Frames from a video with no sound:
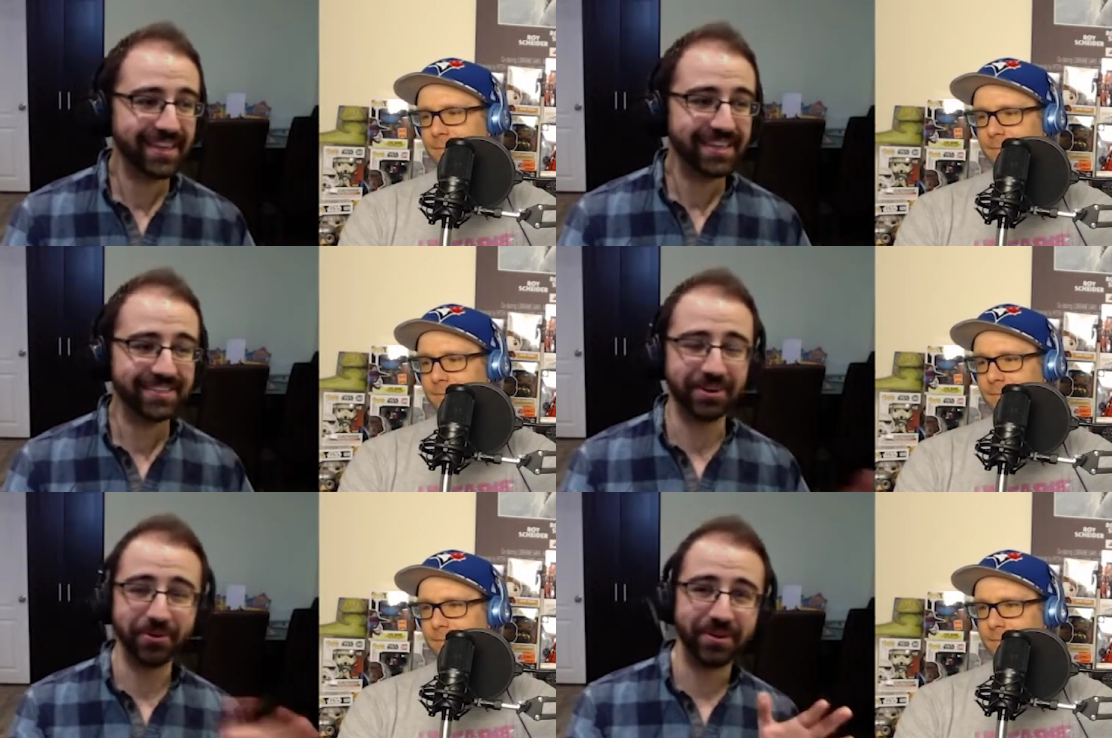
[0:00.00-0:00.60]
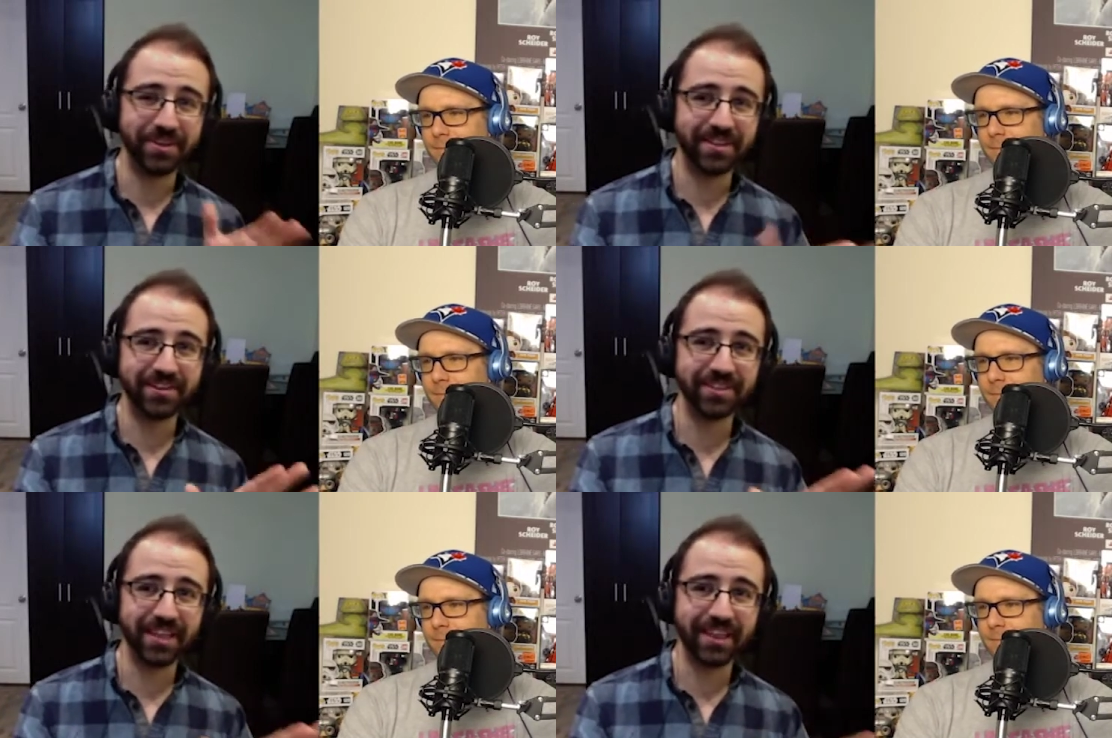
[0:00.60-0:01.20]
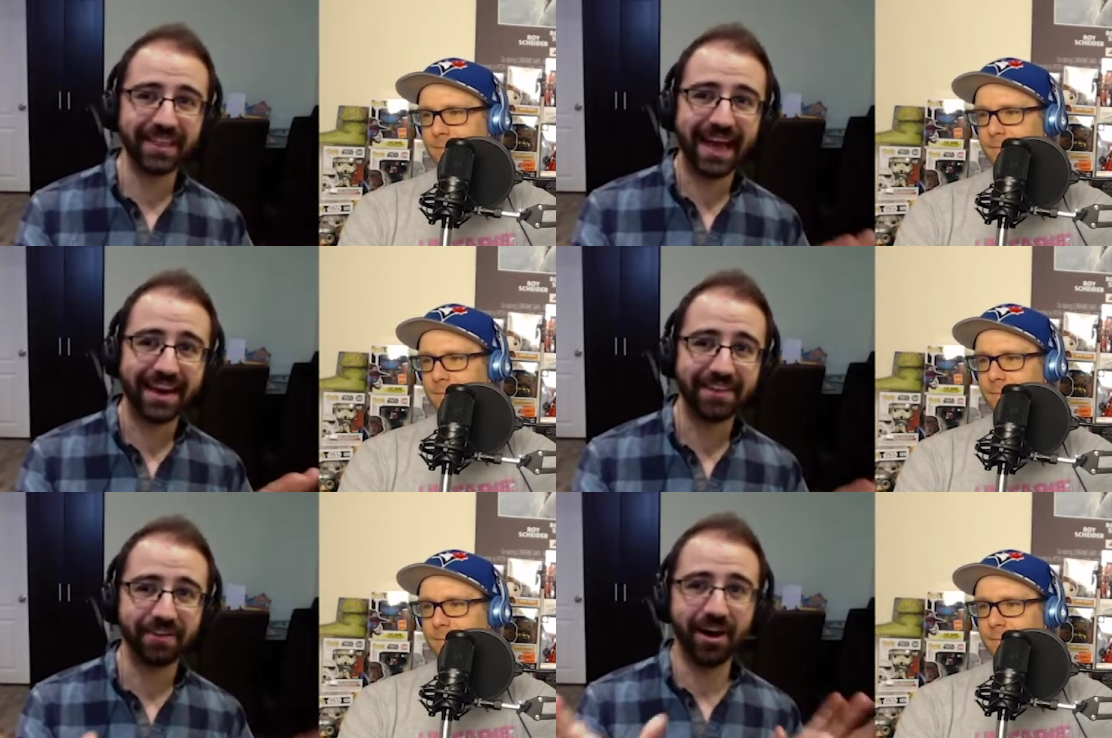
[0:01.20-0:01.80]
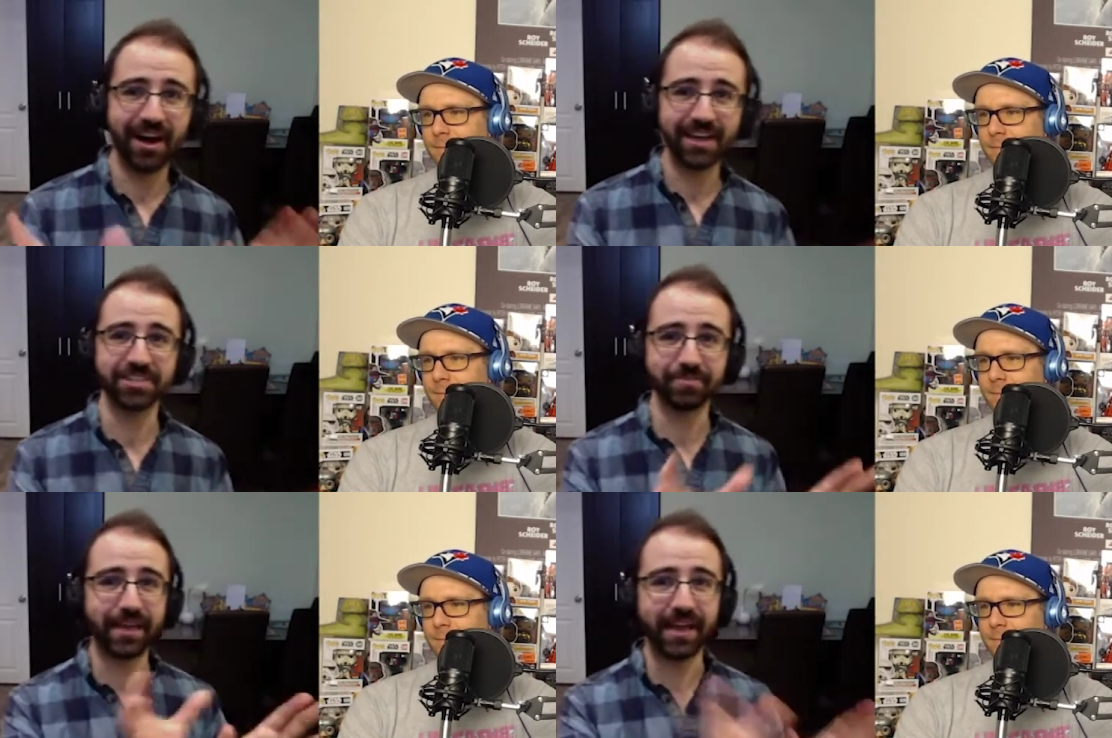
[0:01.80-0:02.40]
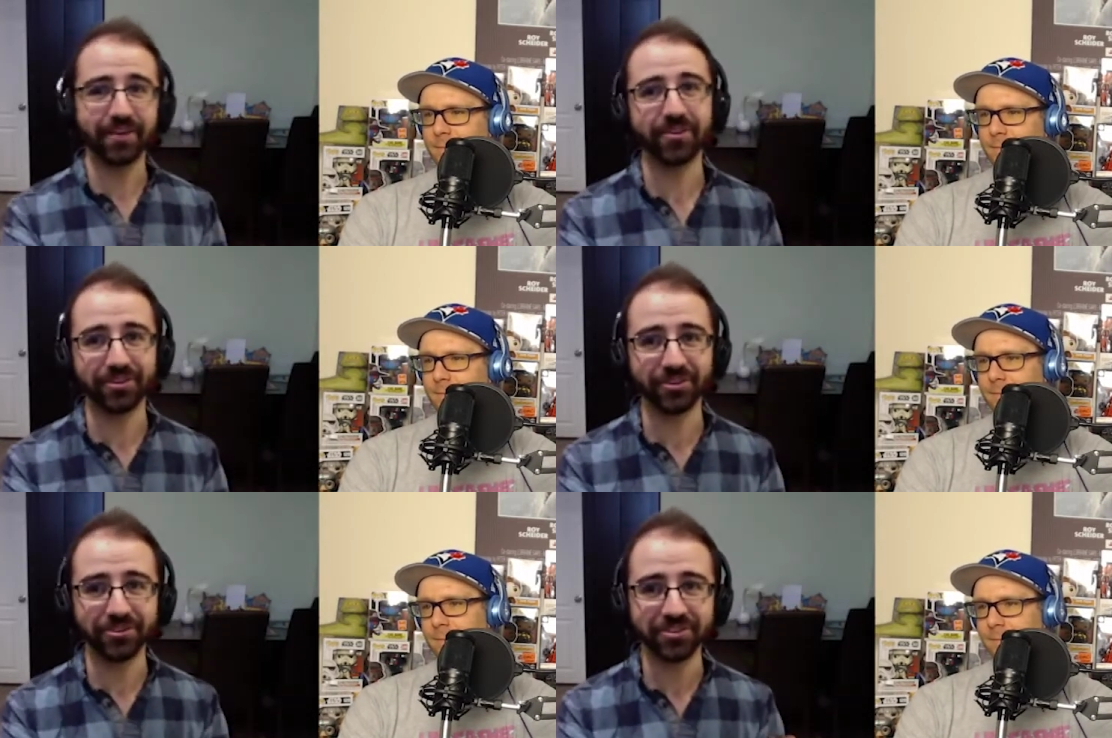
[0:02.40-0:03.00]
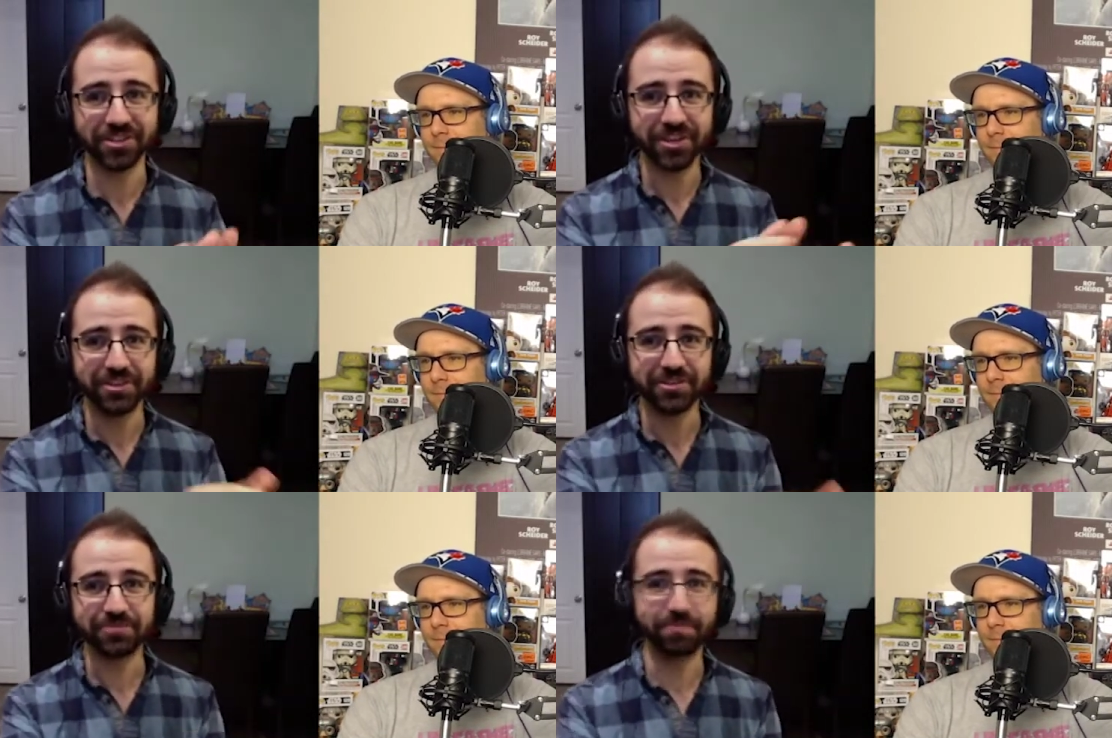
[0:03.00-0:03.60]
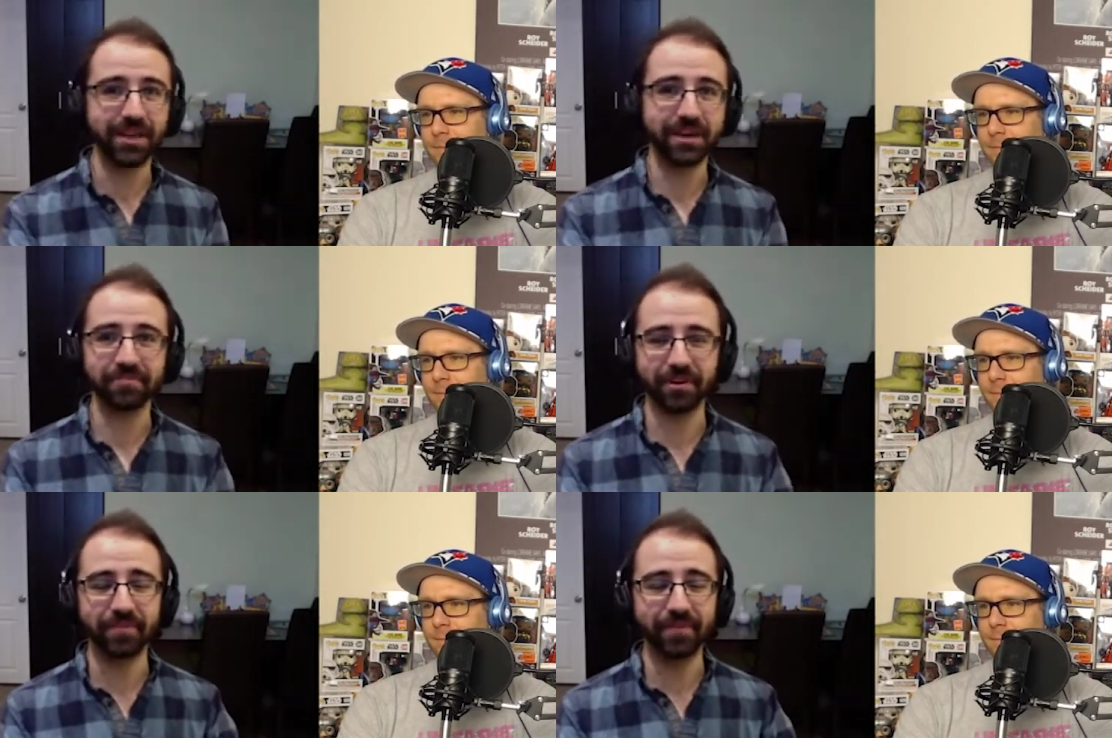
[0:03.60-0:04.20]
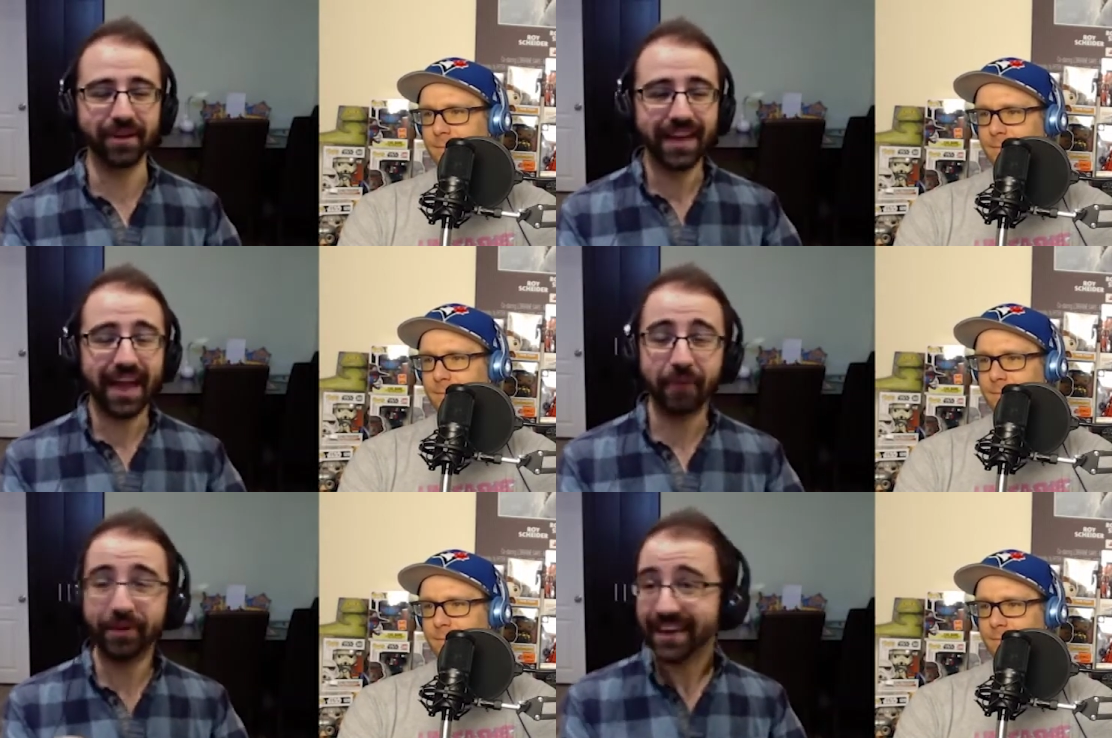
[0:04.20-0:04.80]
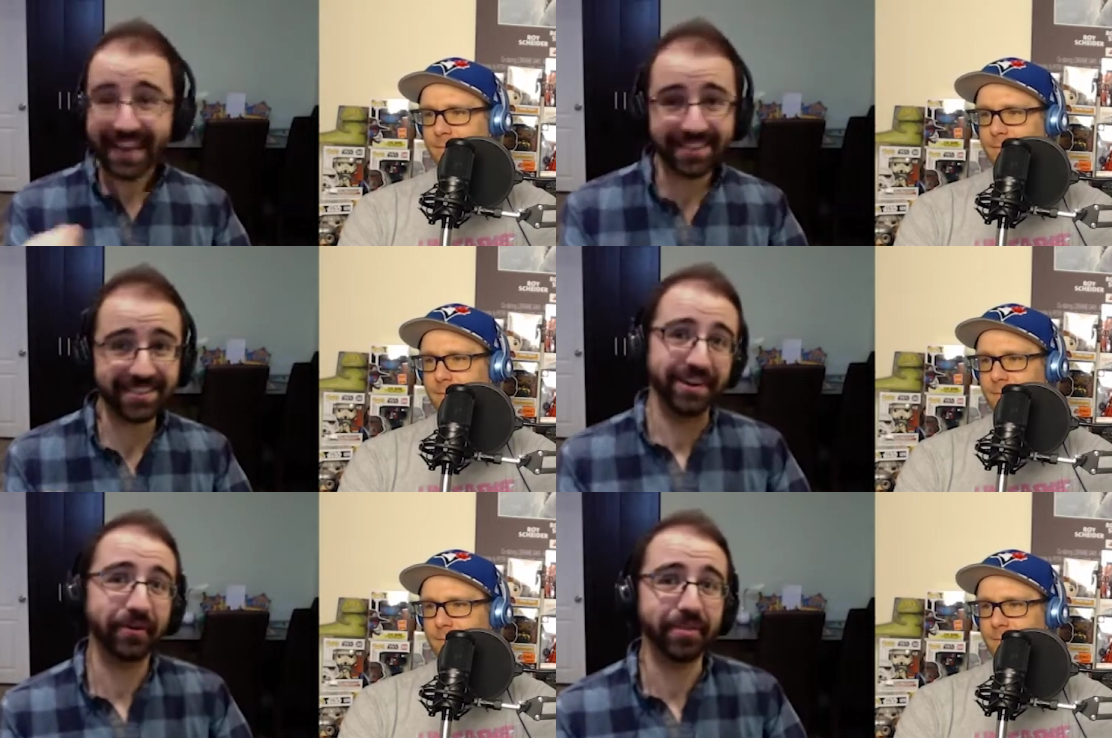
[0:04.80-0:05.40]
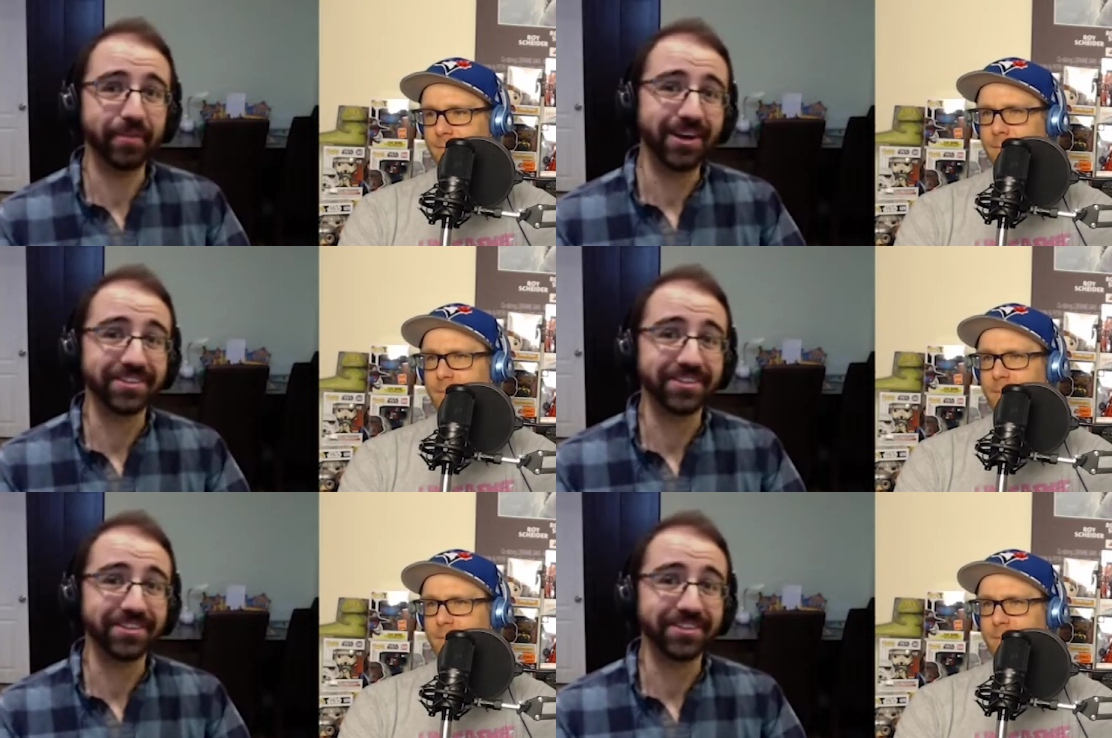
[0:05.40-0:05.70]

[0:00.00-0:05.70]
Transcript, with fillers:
Speaker 1: So there's a lot of awesome characters to pluck from, and we didn't get to know them all.